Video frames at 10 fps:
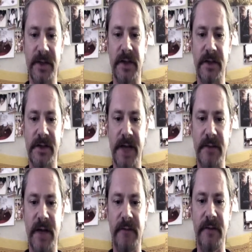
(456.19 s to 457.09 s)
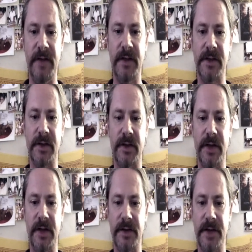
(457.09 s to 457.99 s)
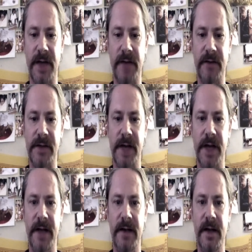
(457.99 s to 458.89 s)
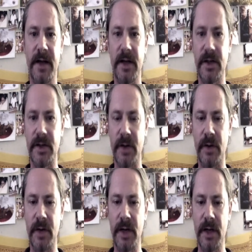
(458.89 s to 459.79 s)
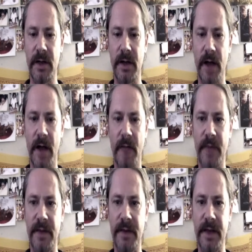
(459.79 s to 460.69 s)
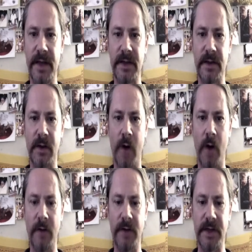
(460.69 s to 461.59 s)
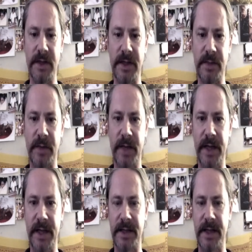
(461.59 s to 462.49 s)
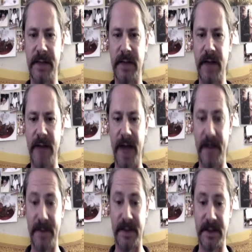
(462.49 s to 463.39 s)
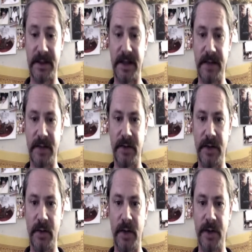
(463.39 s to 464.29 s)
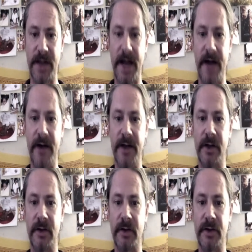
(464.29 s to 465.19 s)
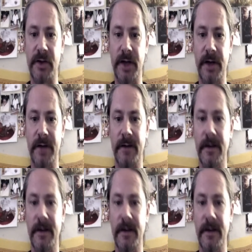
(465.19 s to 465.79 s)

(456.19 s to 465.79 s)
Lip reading: At the same time, Venus is on the other side of the Sun. So all of these things play in at the same time. It happens at the same degree where Saturn is closest to the Earth.